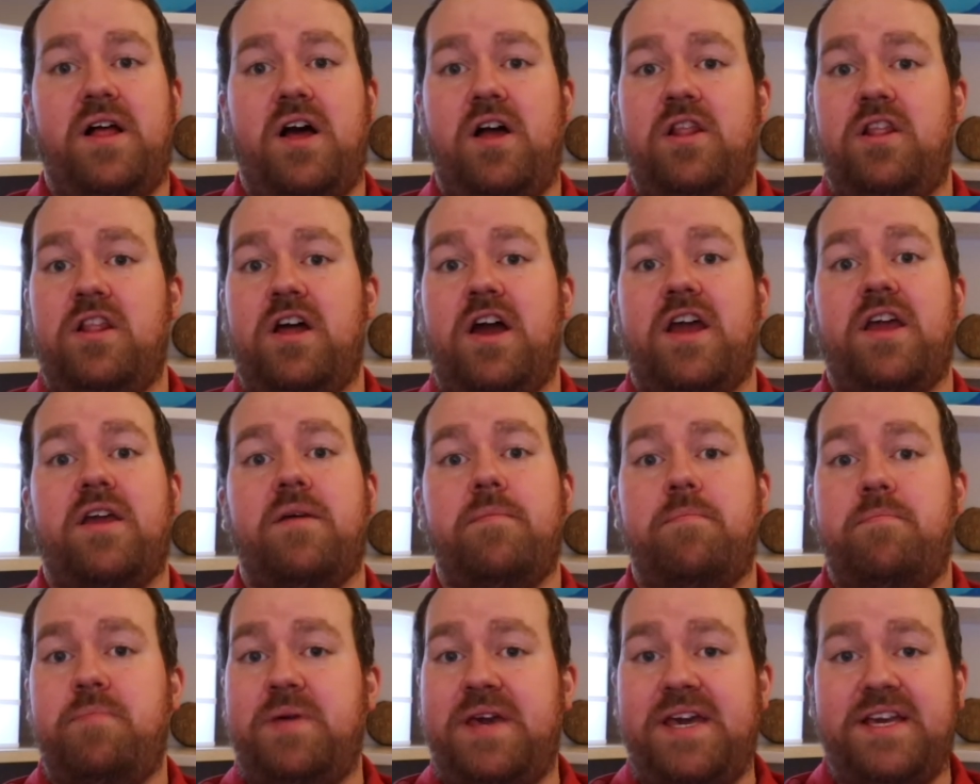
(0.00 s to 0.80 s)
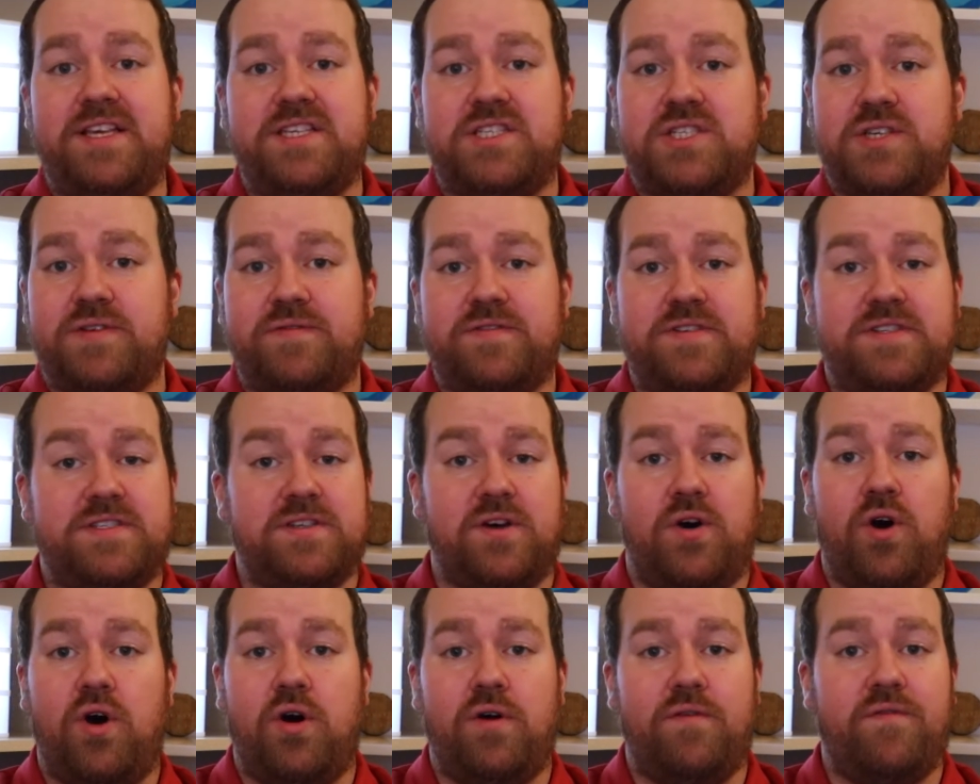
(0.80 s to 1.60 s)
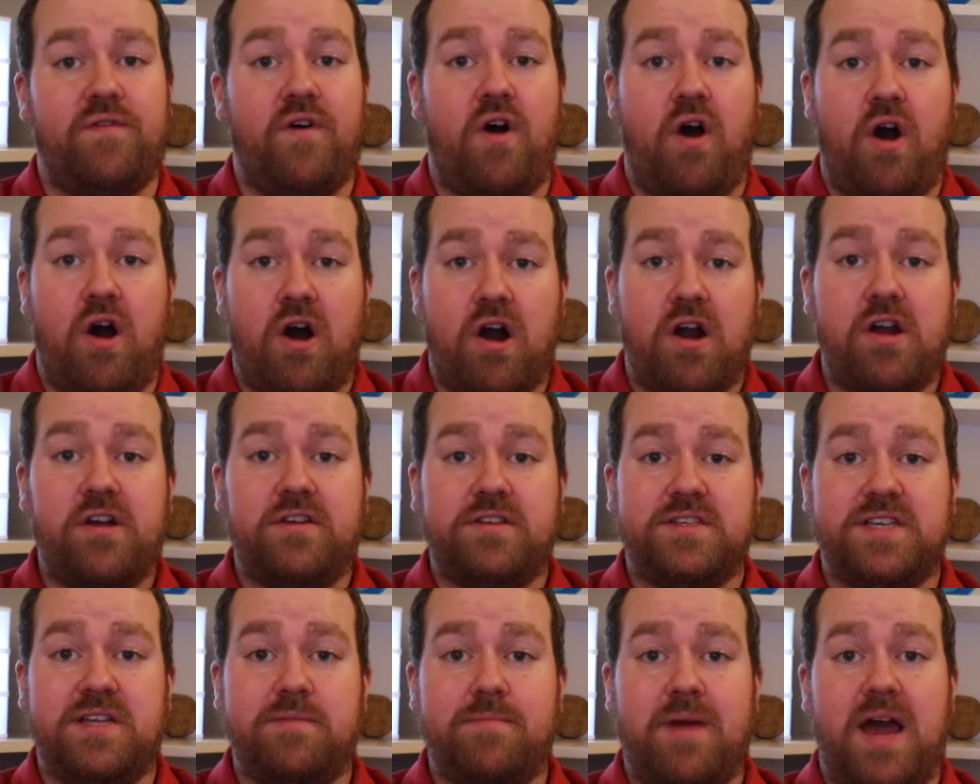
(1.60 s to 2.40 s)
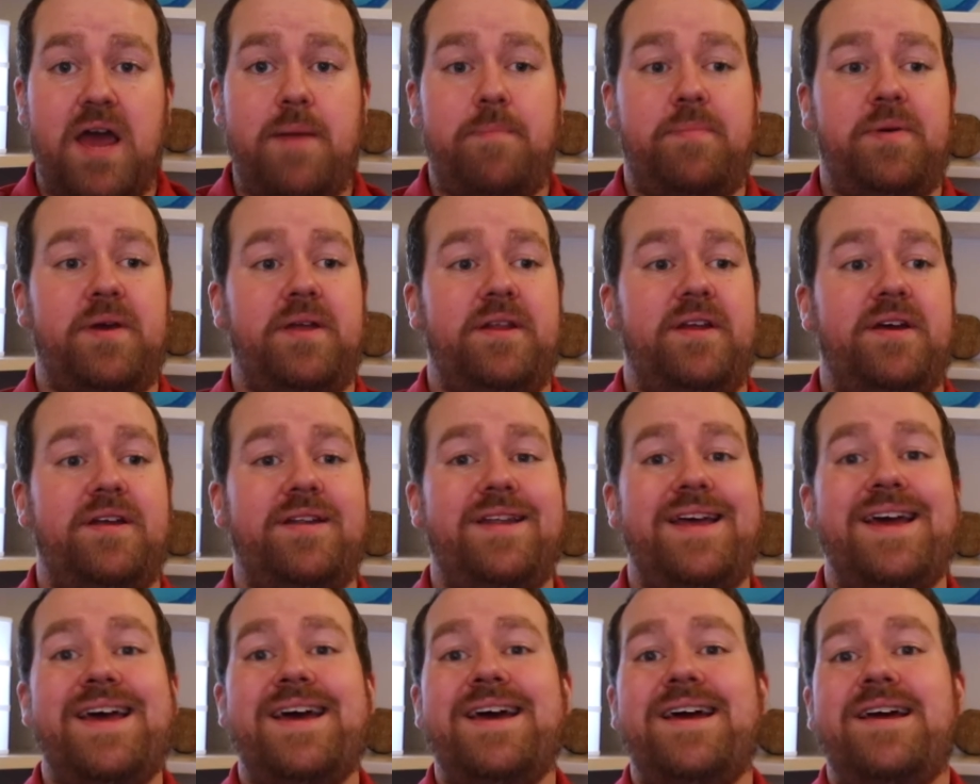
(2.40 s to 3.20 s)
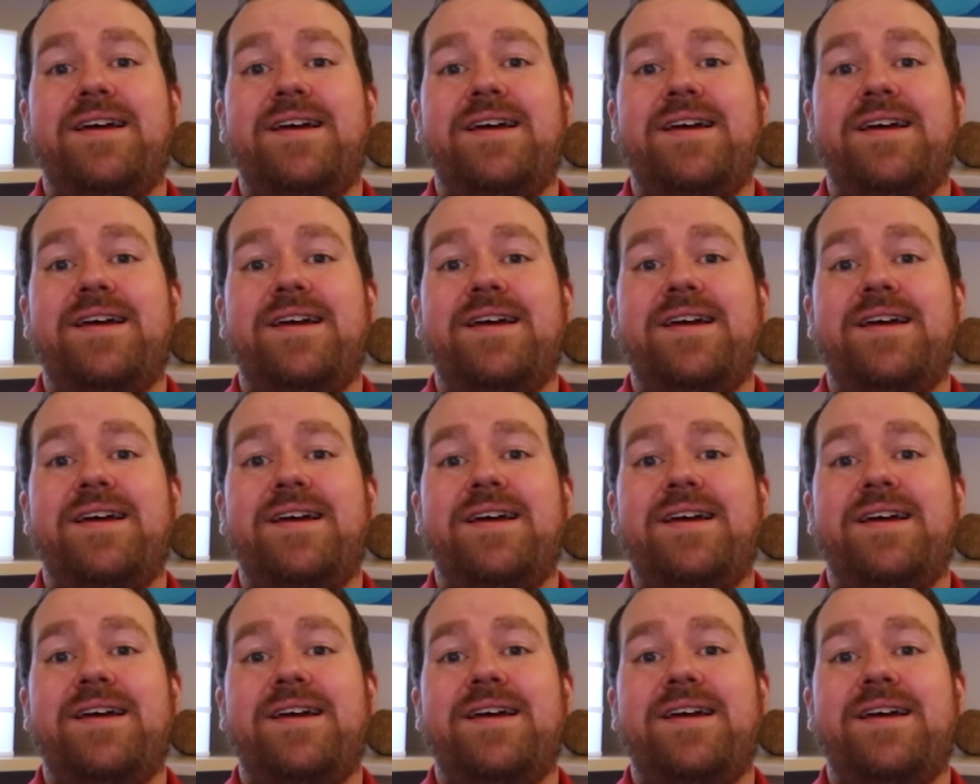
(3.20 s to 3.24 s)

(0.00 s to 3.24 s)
like pieces of art, in my opinion.